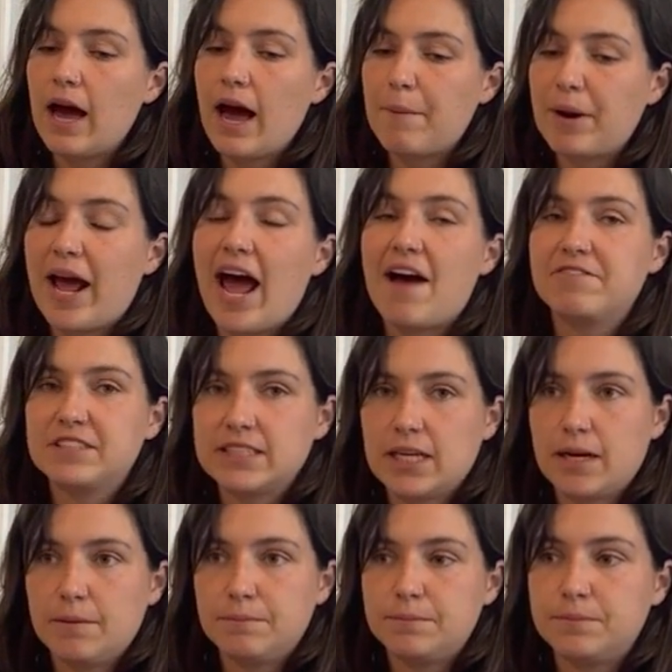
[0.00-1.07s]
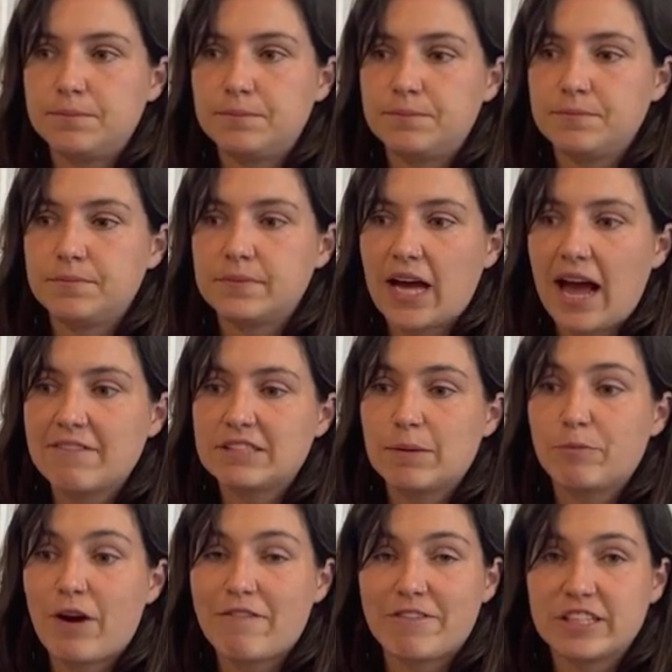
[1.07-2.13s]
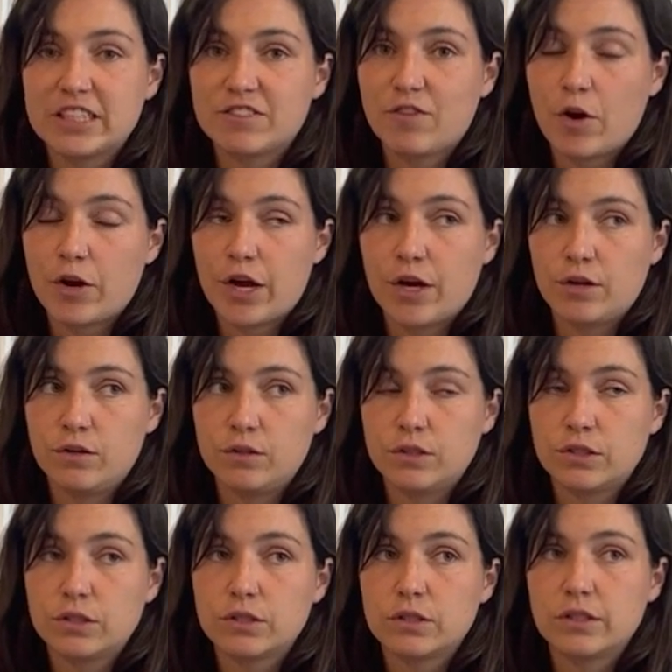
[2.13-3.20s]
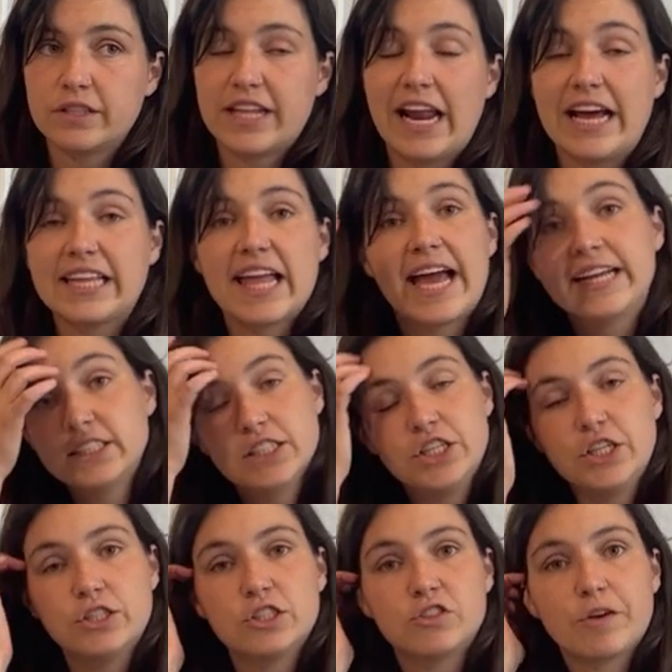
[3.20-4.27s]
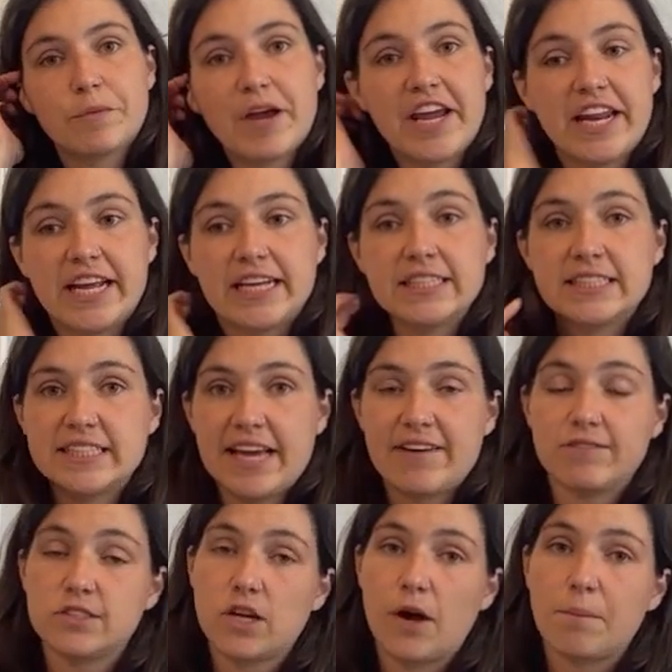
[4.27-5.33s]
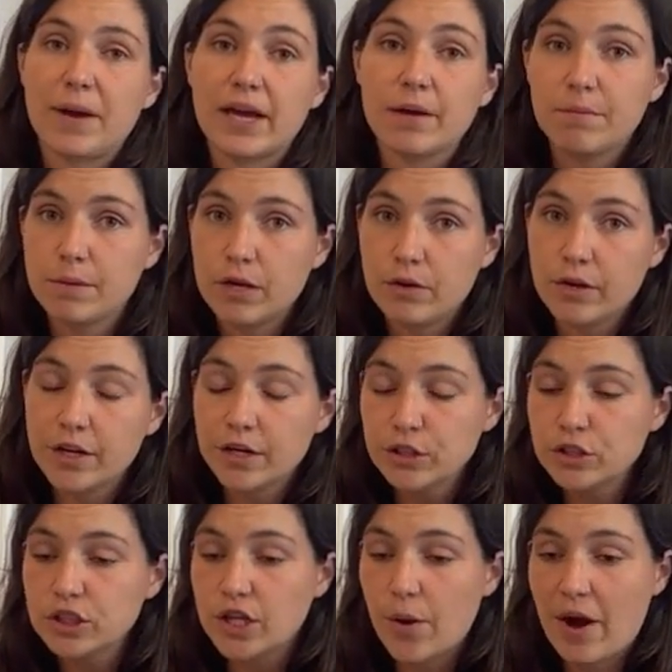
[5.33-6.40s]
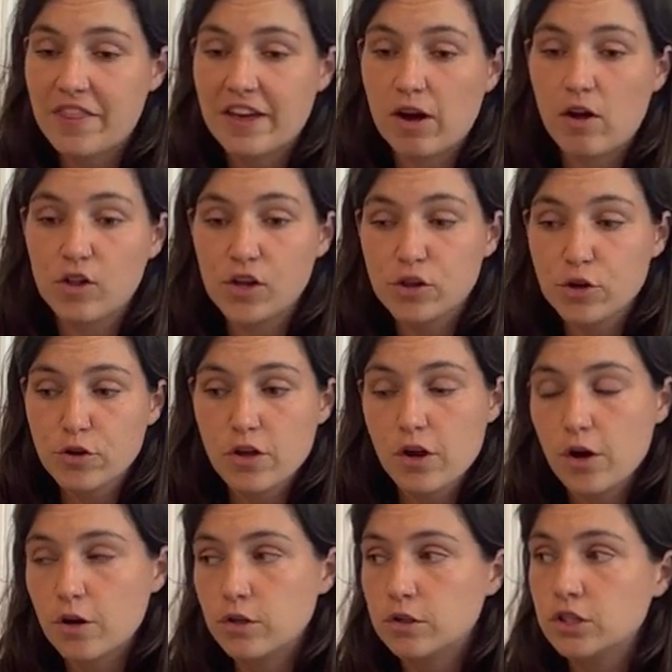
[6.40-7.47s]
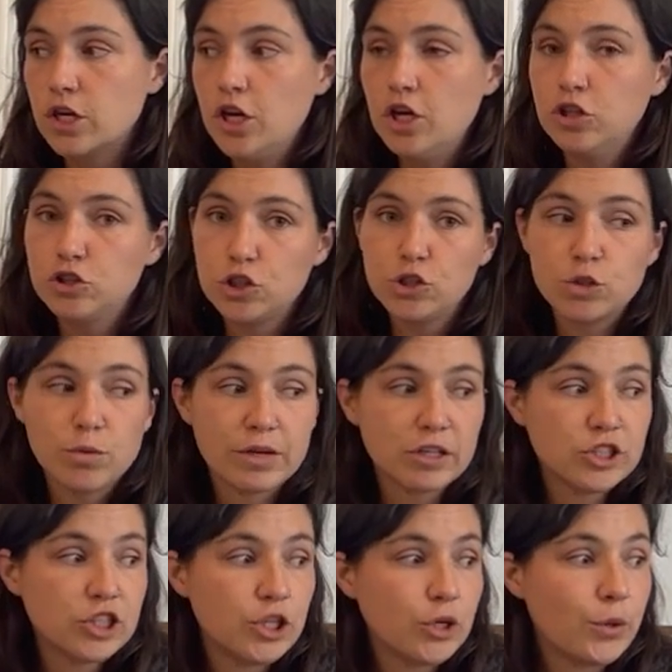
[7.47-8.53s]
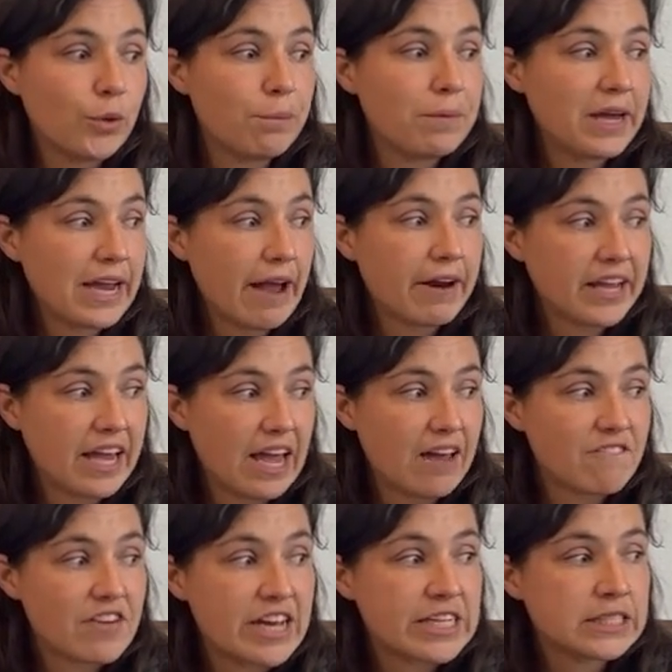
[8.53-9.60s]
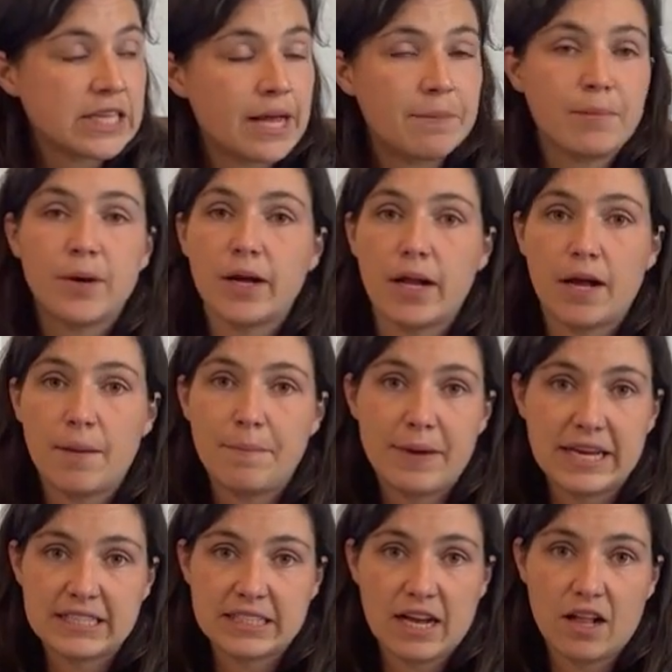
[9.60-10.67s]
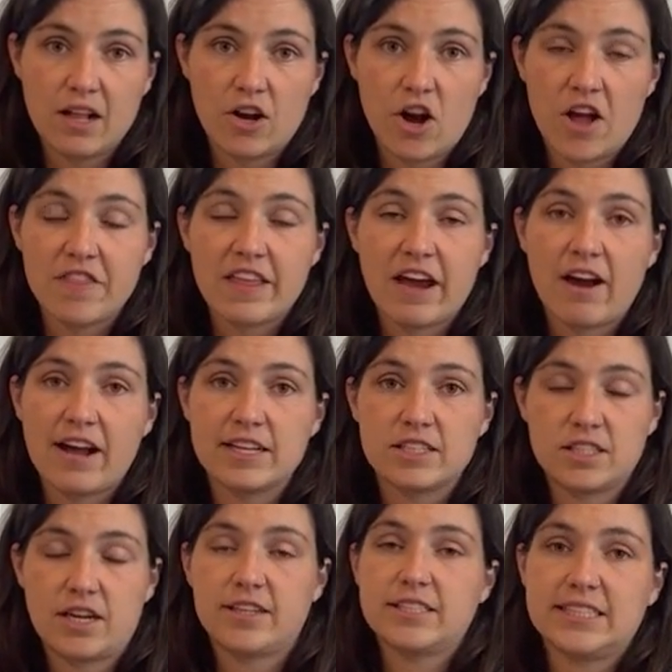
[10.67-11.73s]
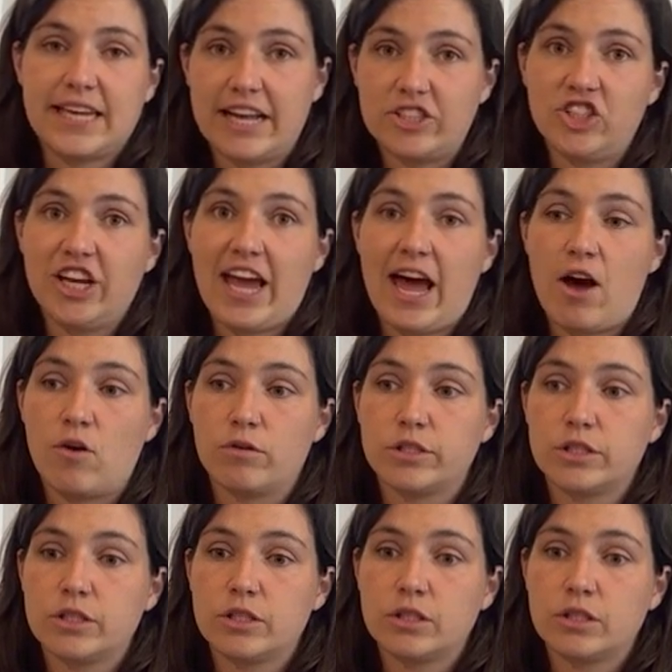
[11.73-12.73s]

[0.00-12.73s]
But I have some, I have some reference photos that I'd like to use for painting saved on my computer. So I think I'll look through those, choose one or two, pick out a canvas and put a base color on there and start sketching out